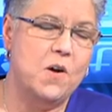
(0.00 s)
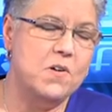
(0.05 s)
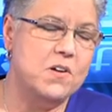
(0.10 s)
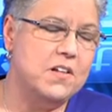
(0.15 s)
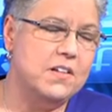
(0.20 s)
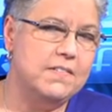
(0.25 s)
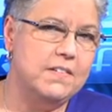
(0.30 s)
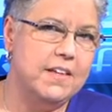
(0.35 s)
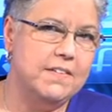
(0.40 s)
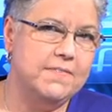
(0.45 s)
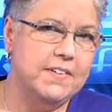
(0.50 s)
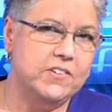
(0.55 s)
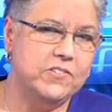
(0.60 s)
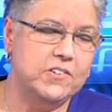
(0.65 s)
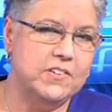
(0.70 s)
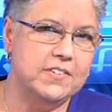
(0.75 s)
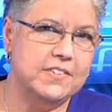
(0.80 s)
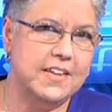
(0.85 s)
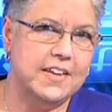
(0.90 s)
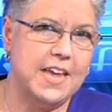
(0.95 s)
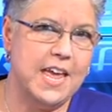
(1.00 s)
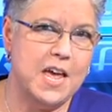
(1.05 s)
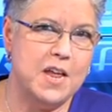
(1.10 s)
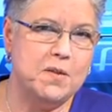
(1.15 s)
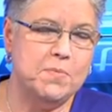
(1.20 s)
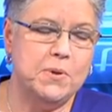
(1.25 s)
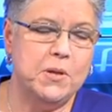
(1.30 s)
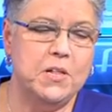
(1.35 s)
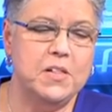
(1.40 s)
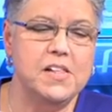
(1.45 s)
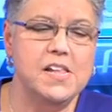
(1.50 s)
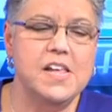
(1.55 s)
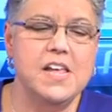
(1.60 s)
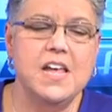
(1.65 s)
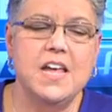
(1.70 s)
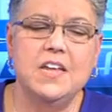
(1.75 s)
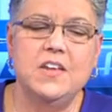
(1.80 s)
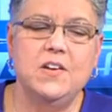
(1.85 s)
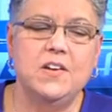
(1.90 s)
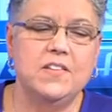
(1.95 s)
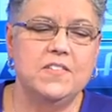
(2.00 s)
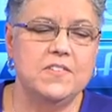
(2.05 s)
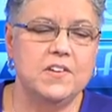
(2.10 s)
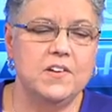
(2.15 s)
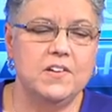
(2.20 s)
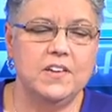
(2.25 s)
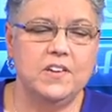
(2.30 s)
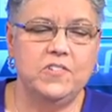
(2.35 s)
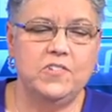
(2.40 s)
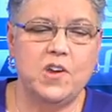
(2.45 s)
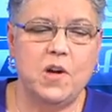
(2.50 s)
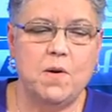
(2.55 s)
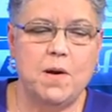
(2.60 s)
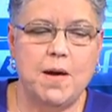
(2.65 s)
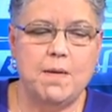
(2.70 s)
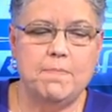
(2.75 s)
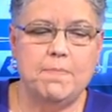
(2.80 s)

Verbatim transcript: local officials accountable, you can certainly show